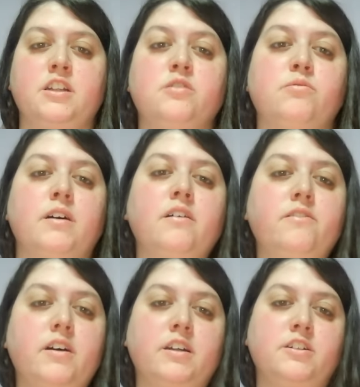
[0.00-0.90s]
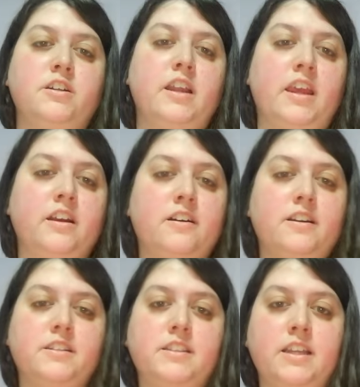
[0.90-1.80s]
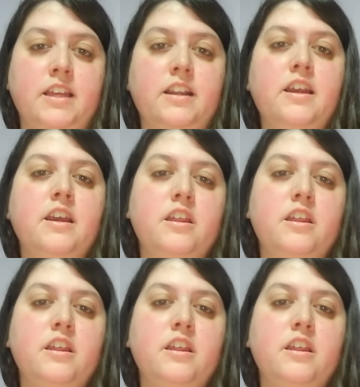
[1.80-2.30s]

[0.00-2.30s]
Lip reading: a 1,200-acre estate